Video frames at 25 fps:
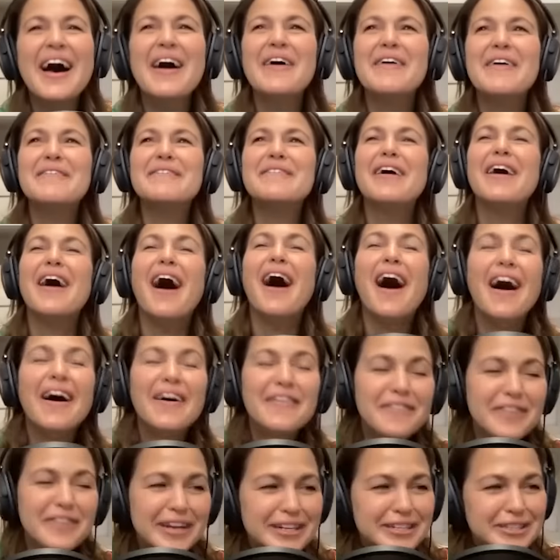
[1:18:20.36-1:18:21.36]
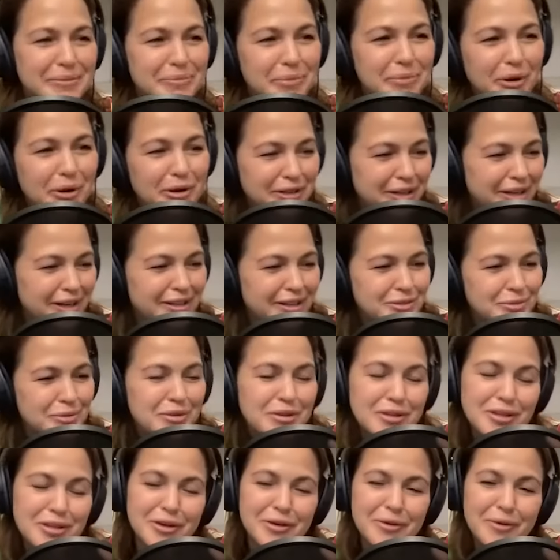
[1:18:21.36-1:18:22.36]
Um, I finished the podcast
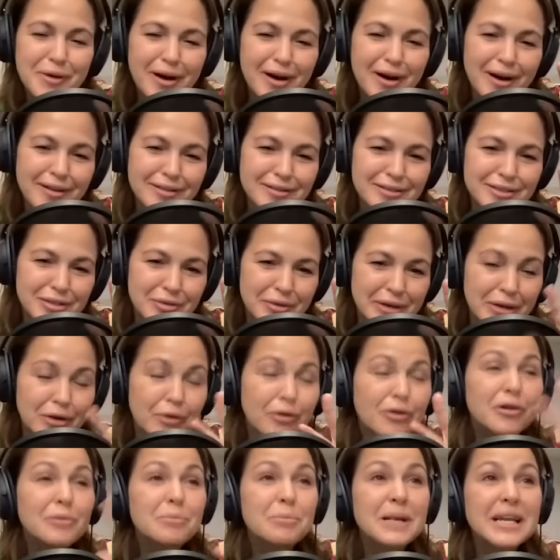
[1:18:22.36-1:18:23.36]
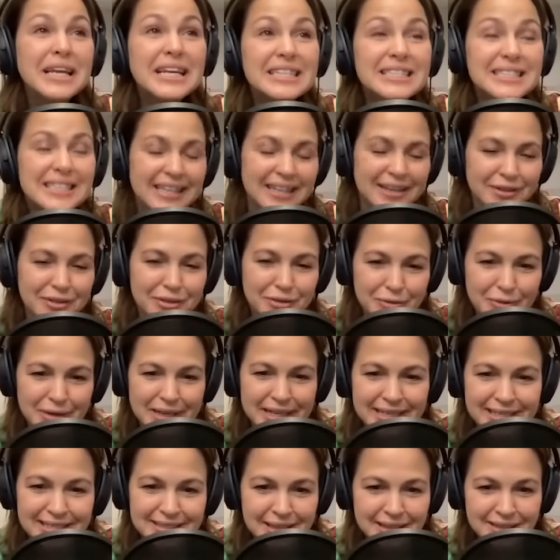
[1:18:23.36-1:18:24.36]
with you answering or completing
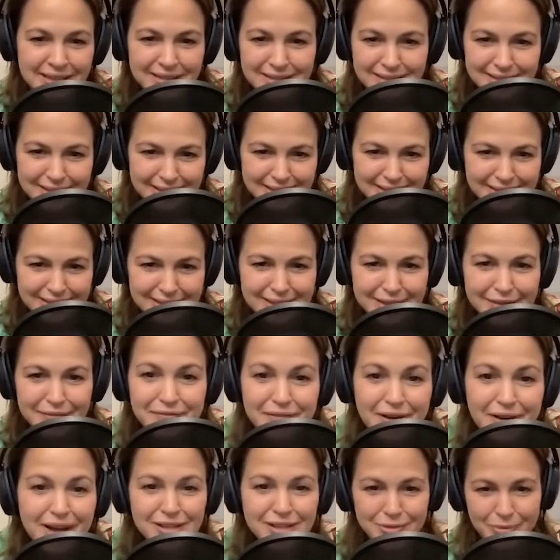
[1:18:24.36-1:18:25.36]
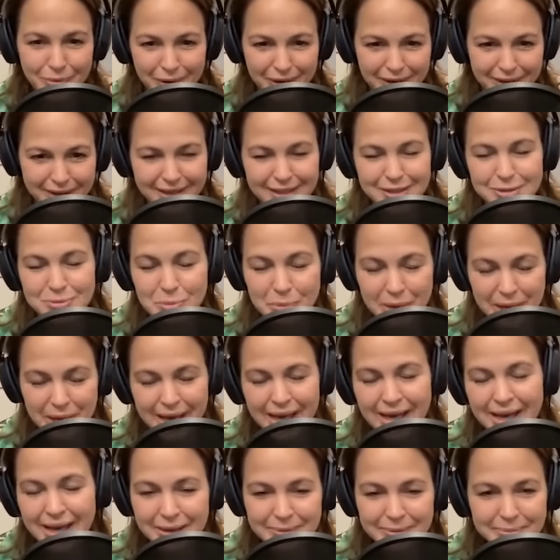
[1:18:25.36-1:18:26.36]
three sentences. The first one is
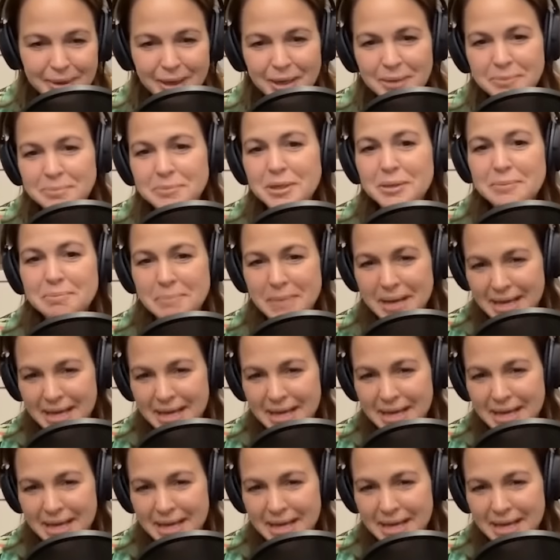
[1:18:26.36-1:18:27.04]
being a mum